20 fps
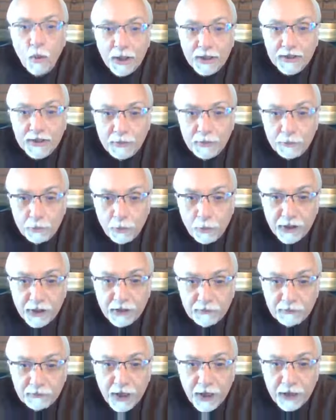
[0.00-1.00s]
what the
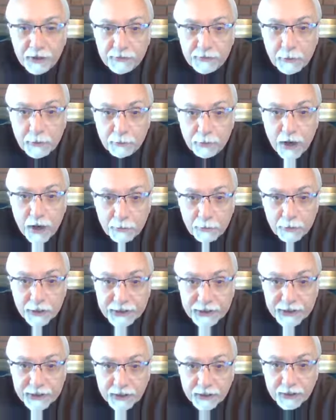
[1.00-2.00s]
market value of that
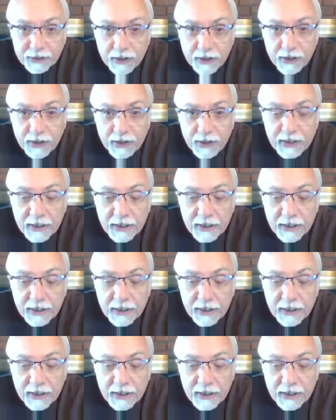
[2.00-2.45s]
property is.